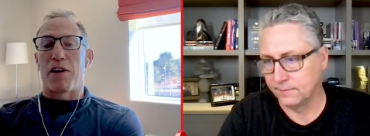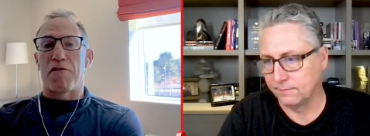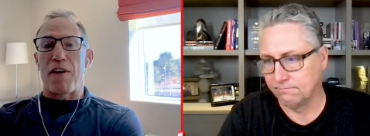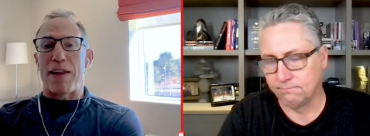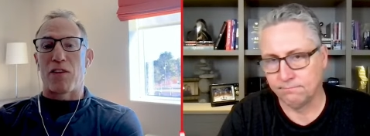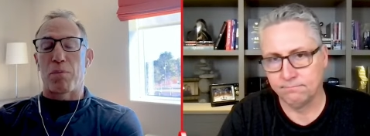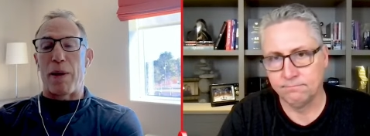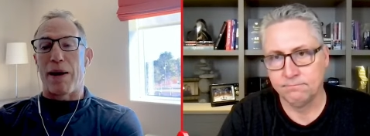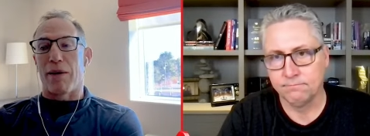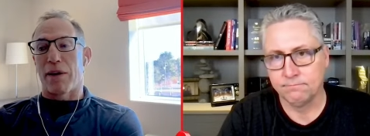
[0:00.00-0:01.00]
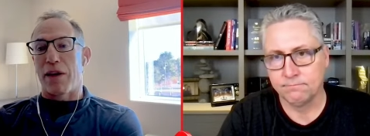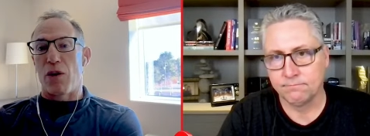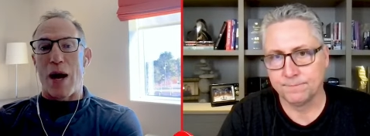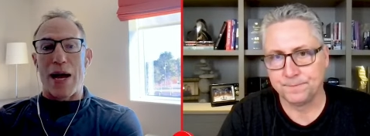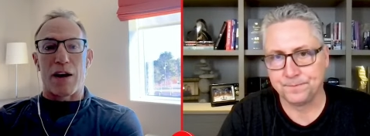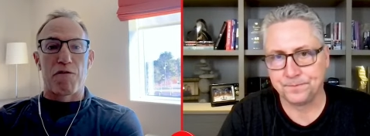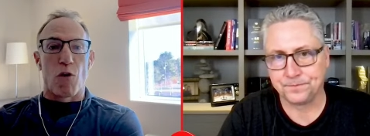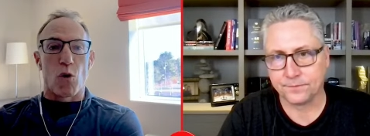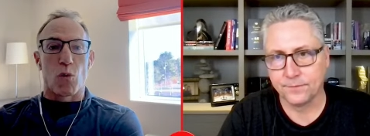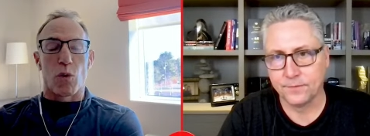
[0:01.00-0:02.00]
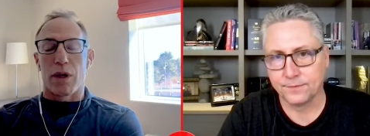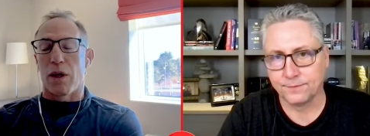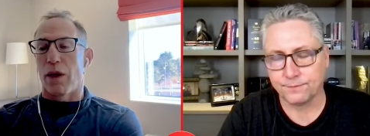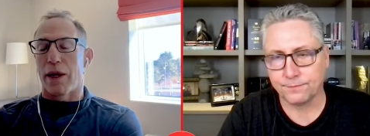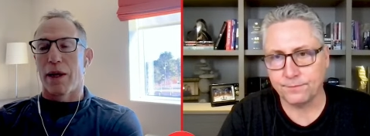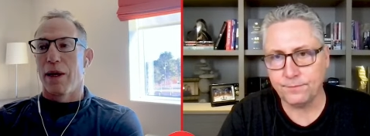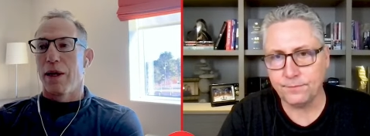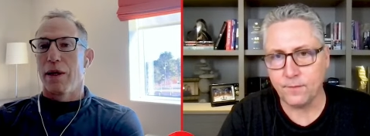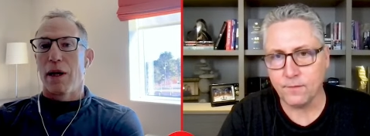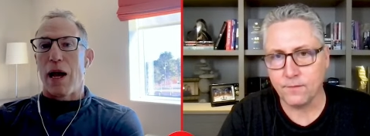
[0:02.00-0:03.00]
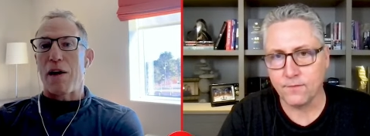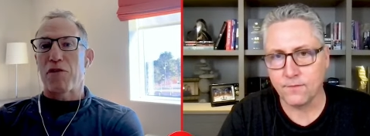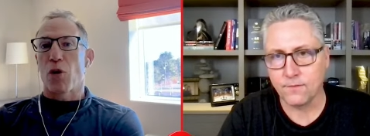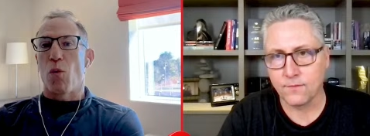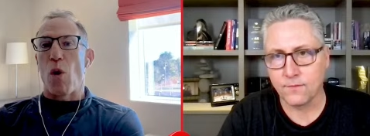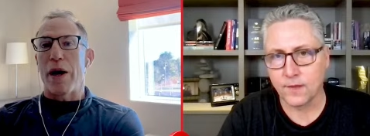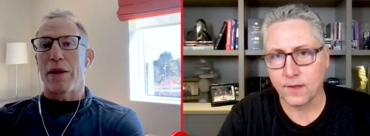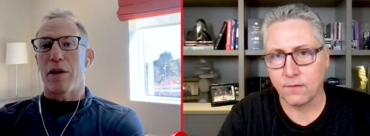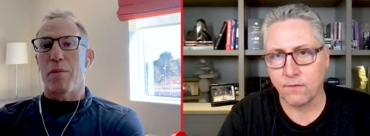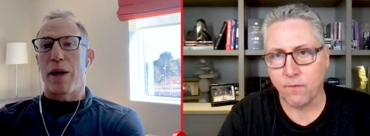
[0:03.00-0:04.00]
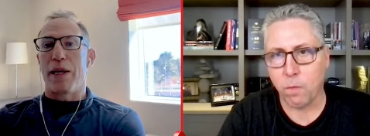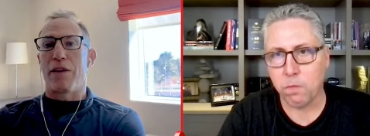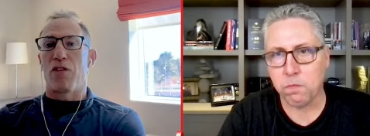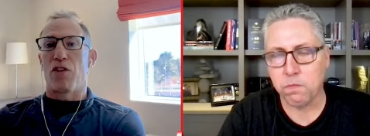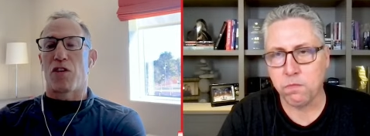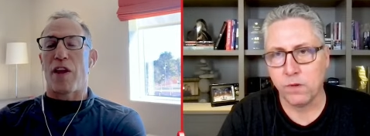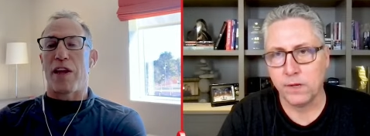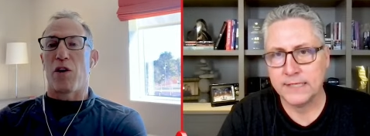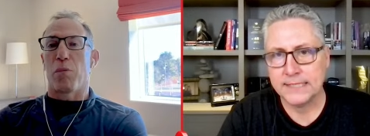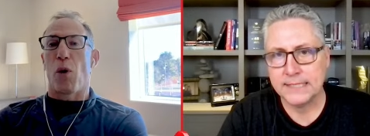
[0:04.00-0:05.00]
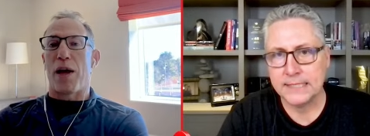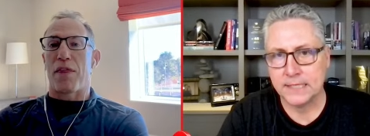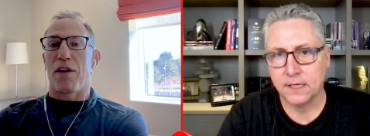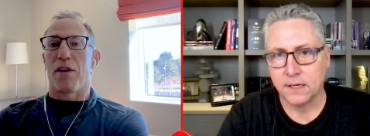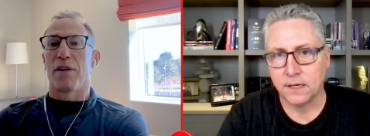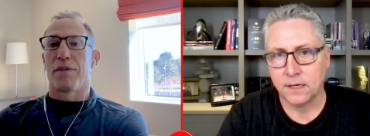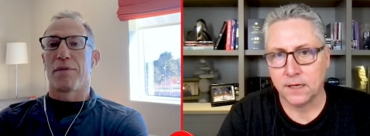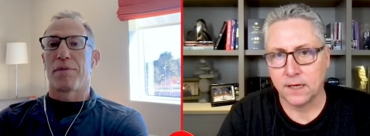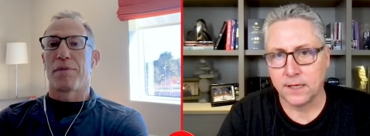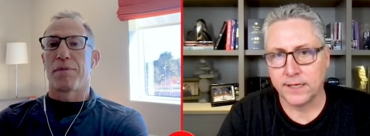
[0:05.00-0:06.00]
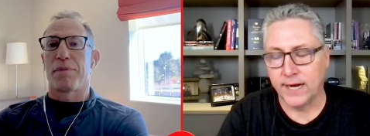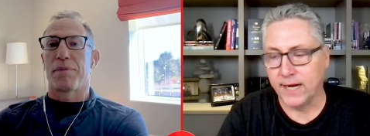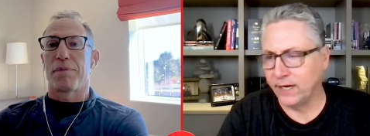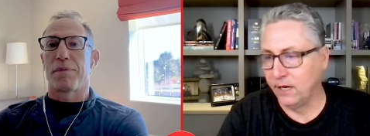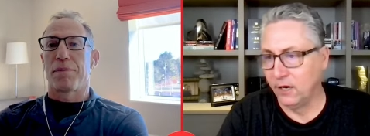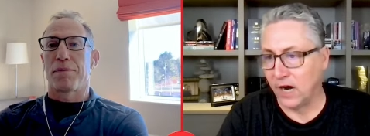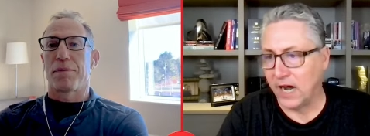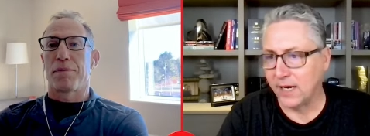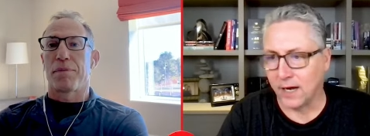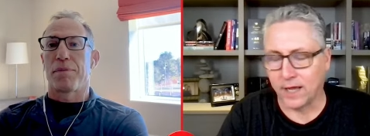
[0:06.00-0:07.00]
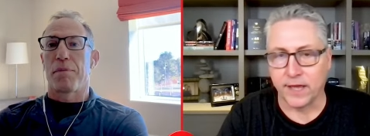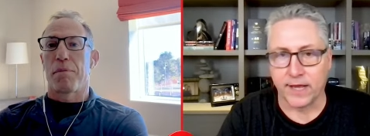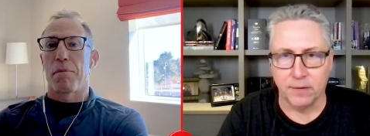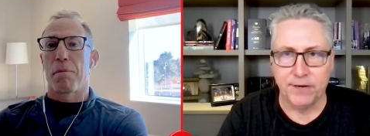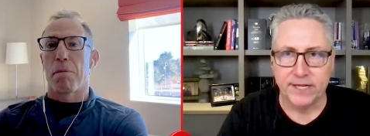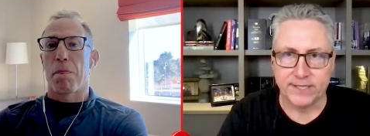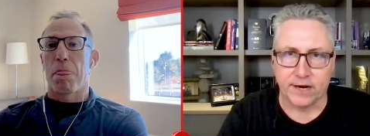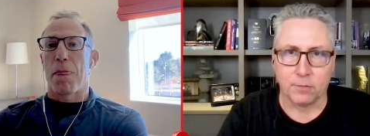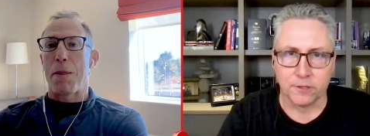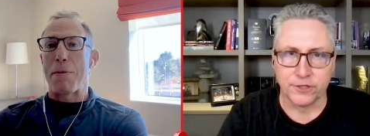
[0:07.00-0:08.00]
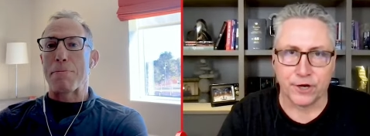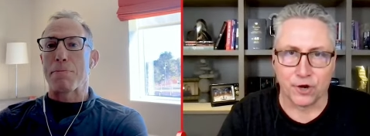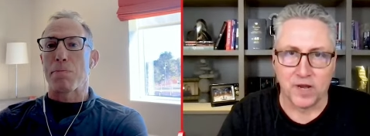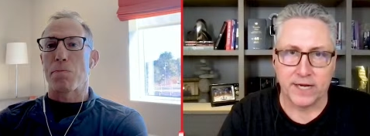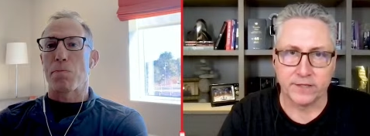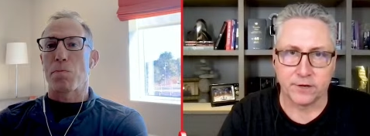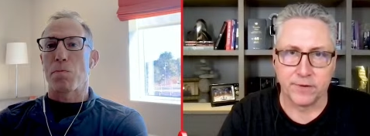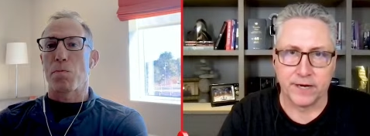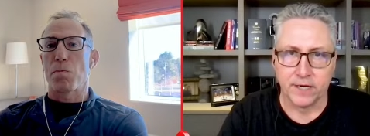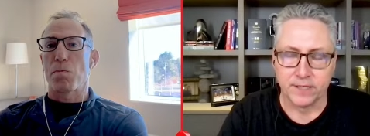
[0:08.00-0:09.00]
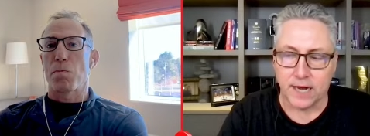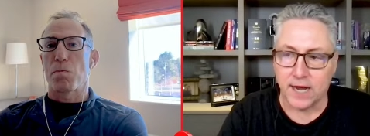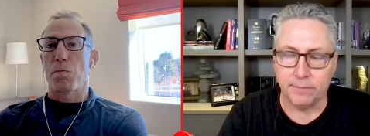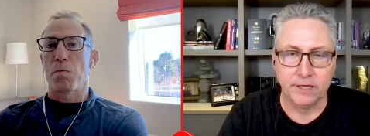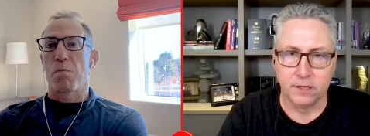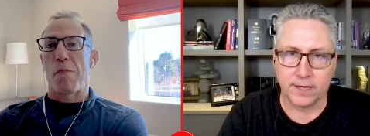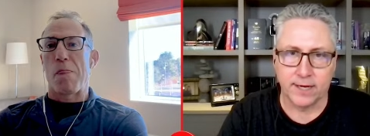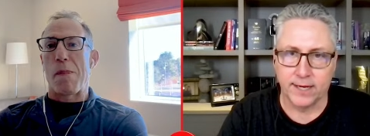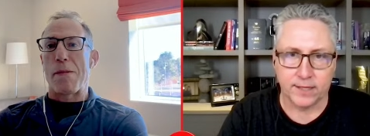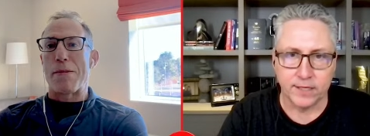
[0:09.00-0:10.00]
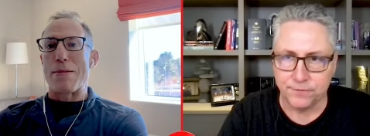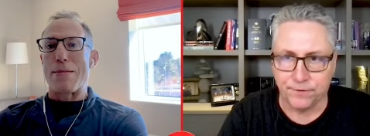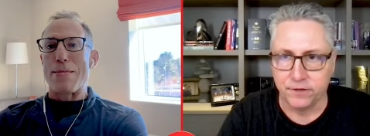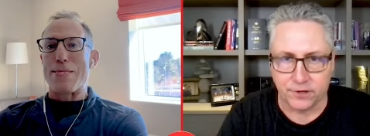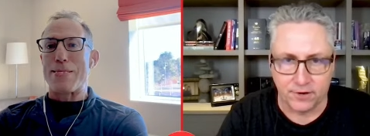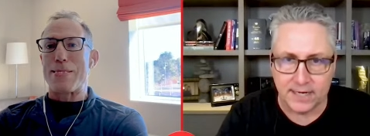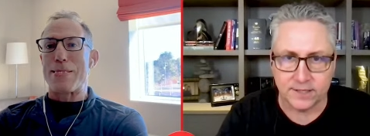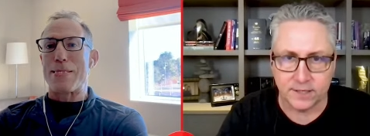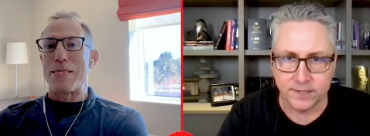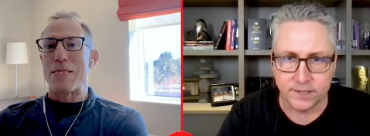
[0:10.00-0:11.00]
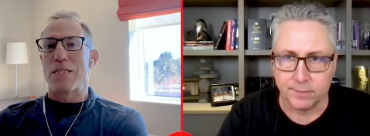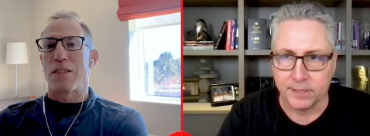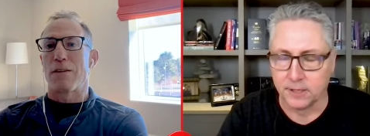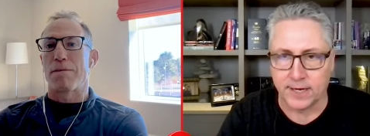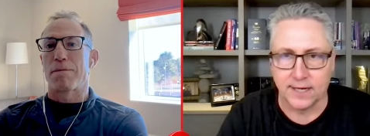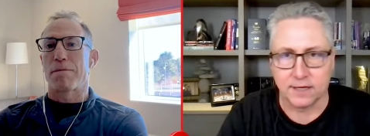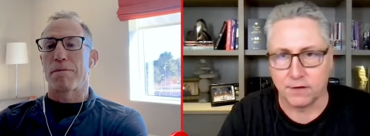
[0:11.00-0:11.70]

Speaker 1: the defense better? Can you add a four, you know, like after a while, you might need to just take your breath here.
Speaker 2: Yeah, you know, I, I think I'd be a terrible general manager because I'd be looking at these future assets. I'd be looking at that